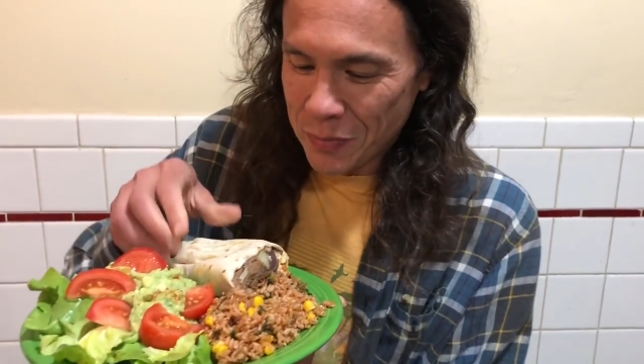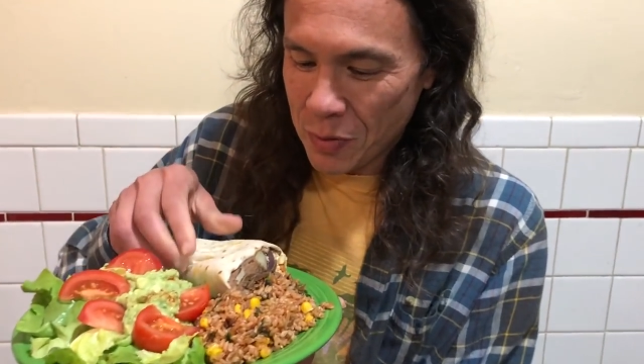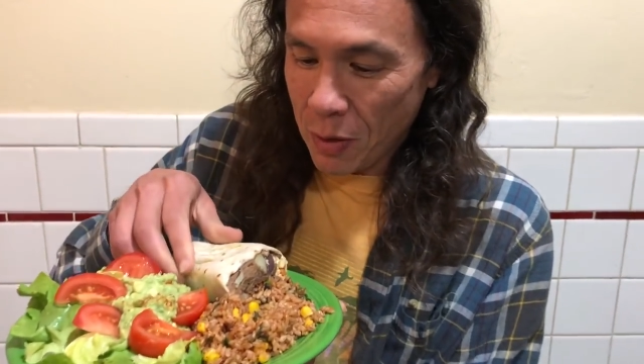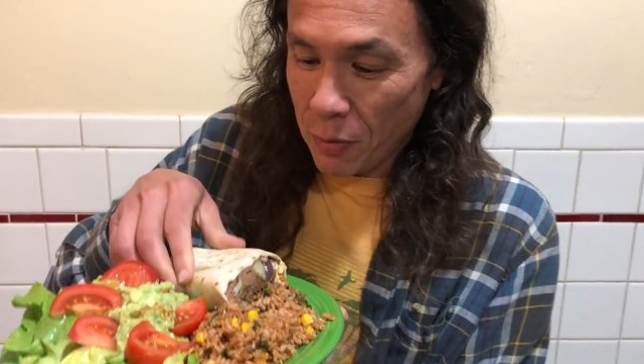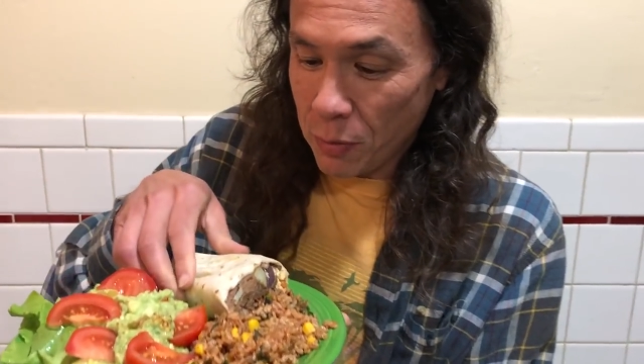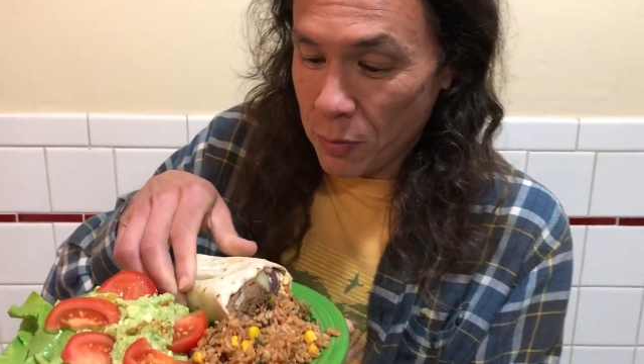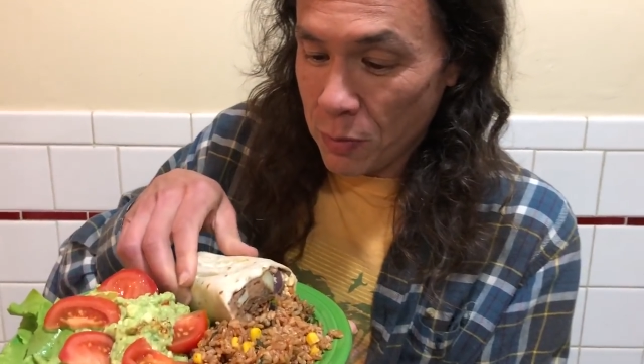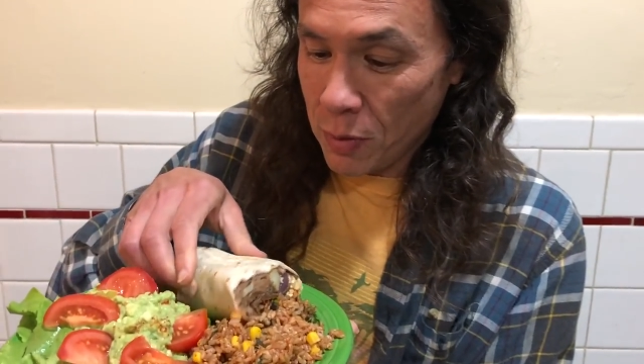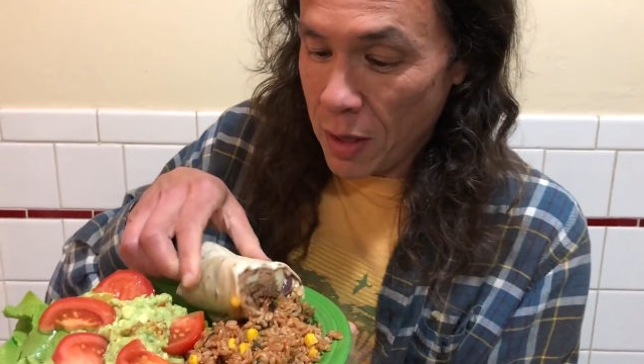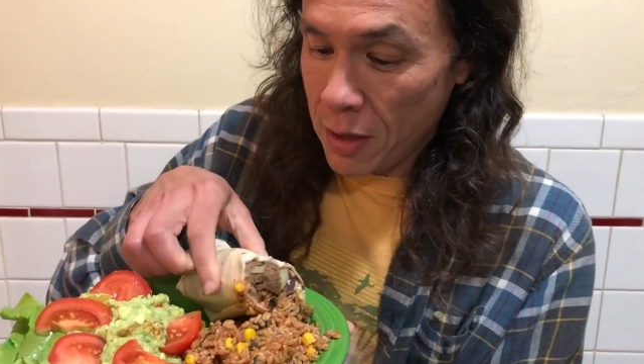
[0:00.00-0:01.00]
Well,
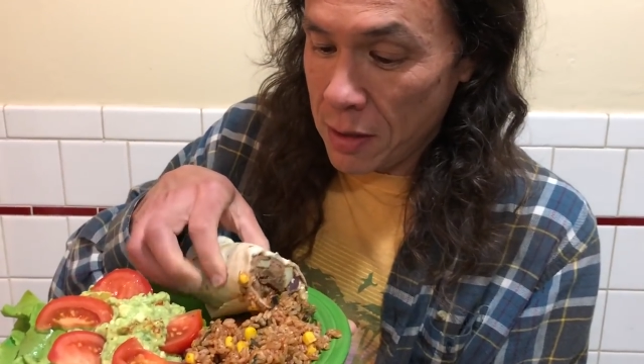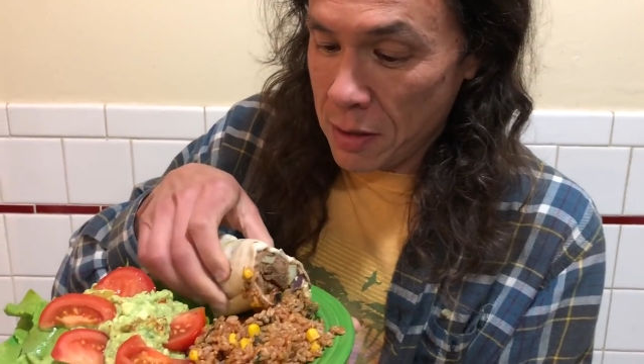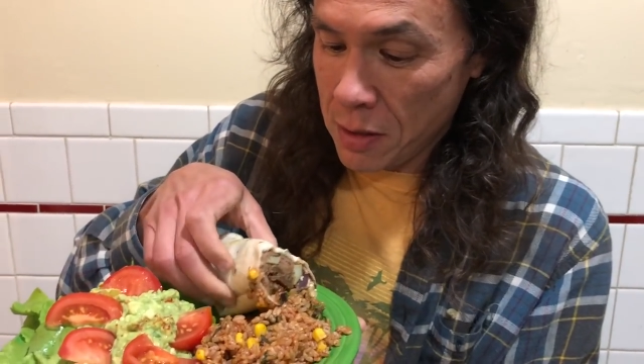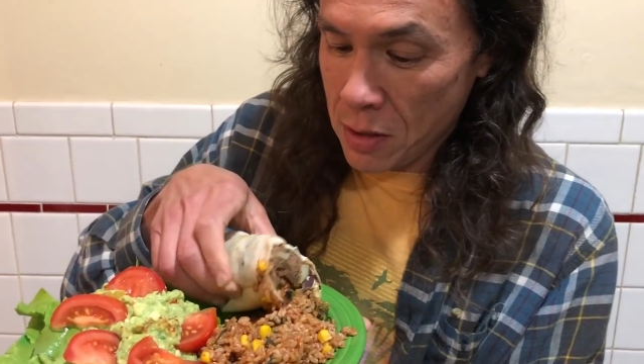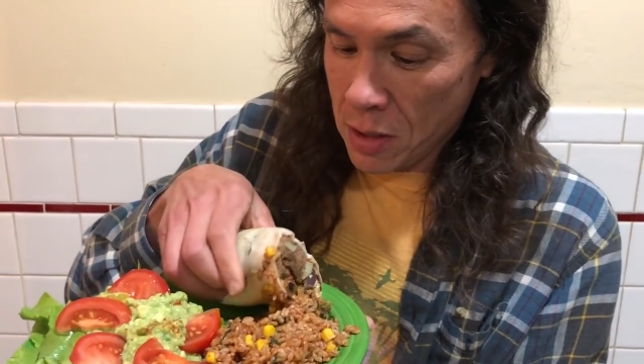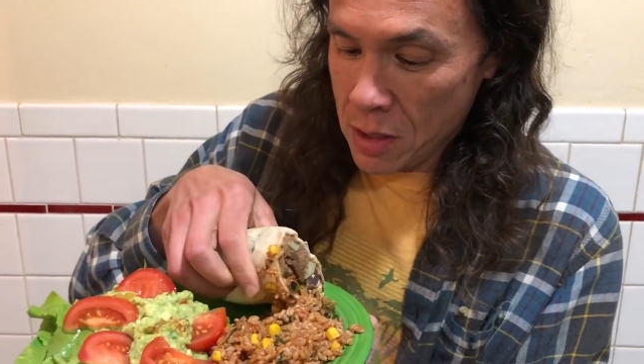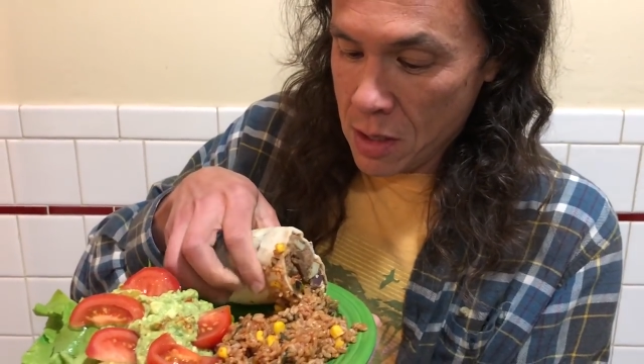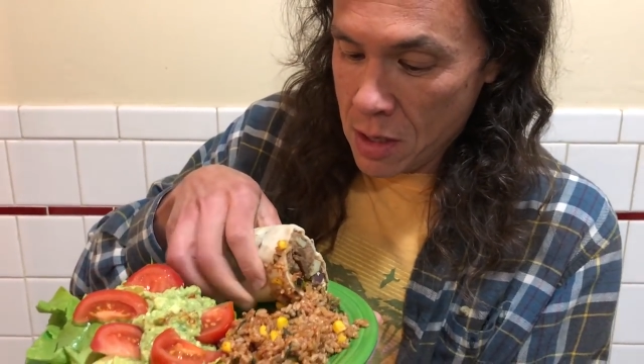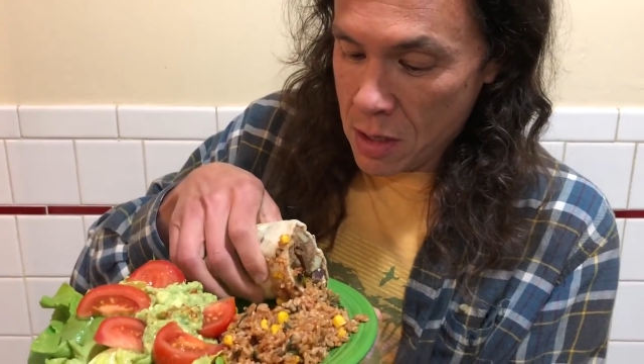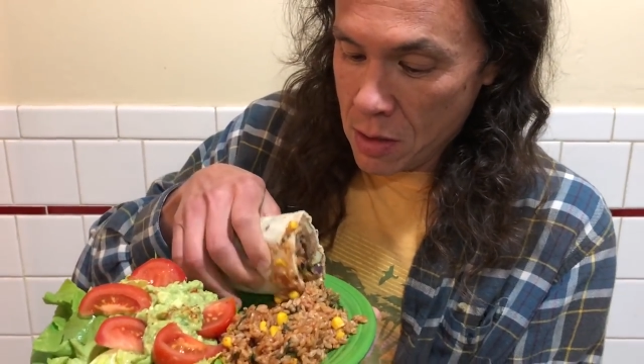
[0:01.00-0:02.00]
I
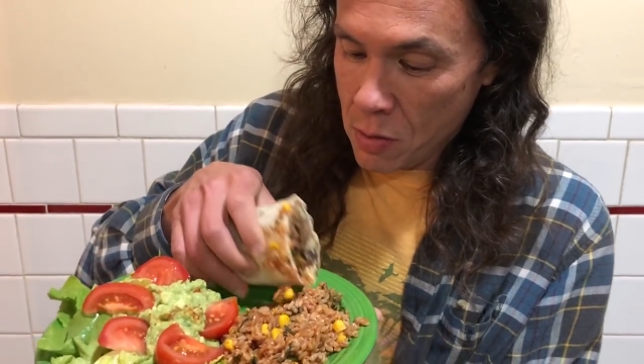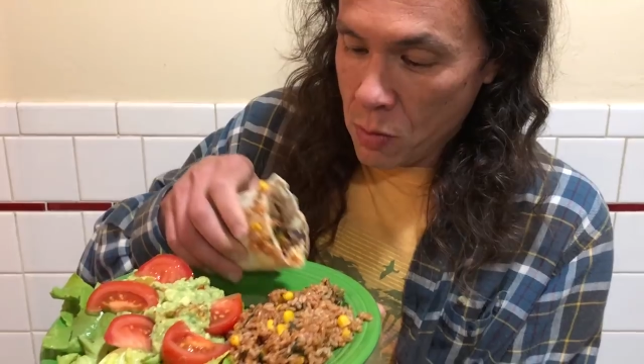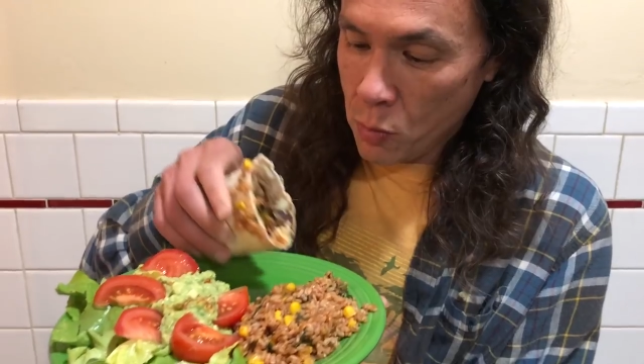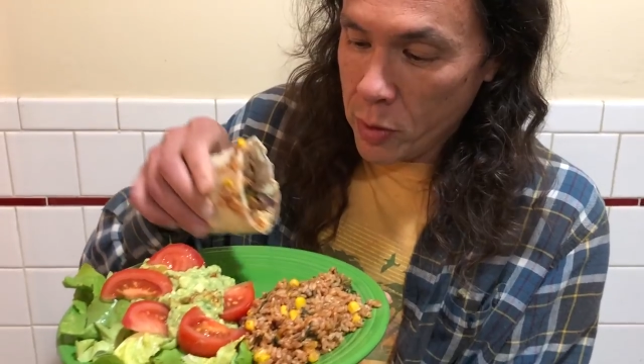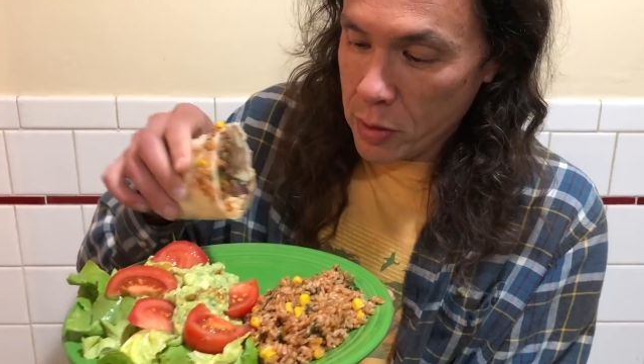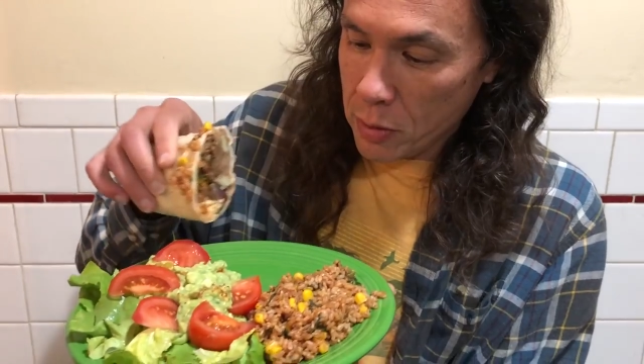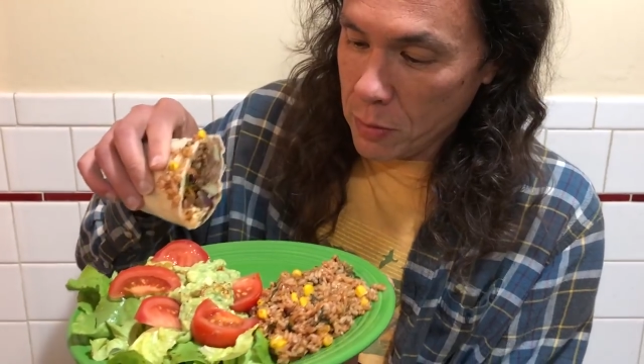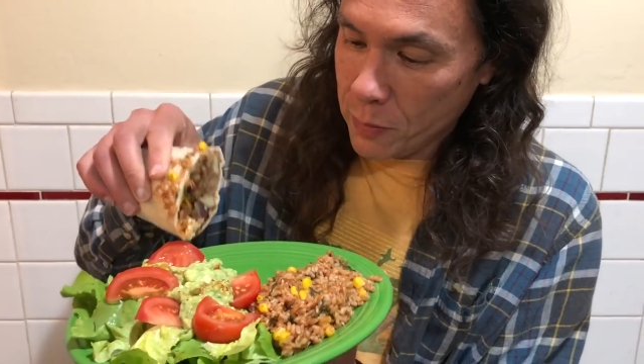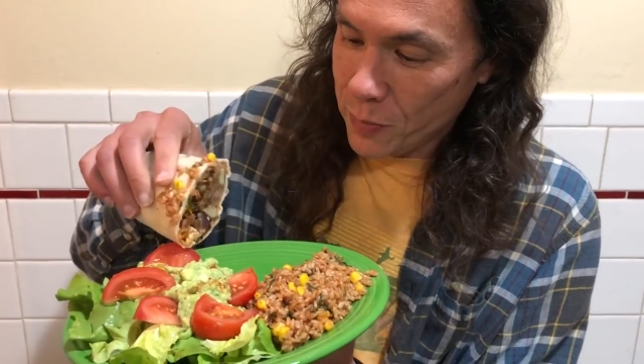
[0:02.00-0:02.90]
will.